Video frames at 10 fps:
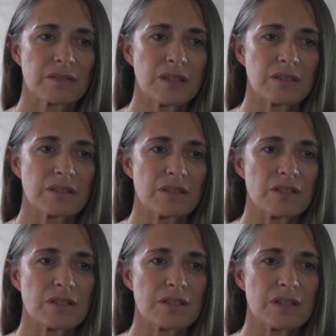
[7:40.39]
done
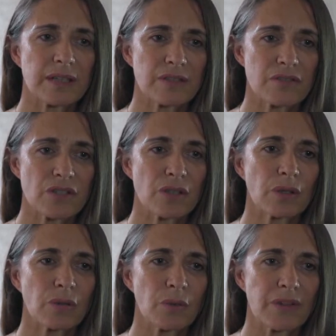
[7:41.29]
this kind of
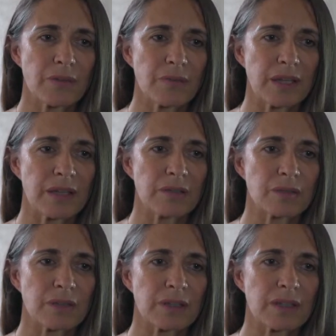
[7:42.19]
show with me
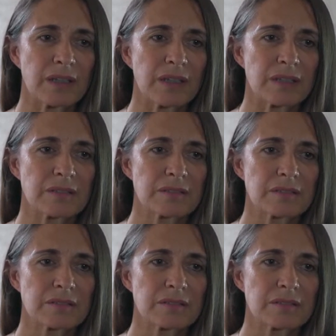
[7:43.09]
where he had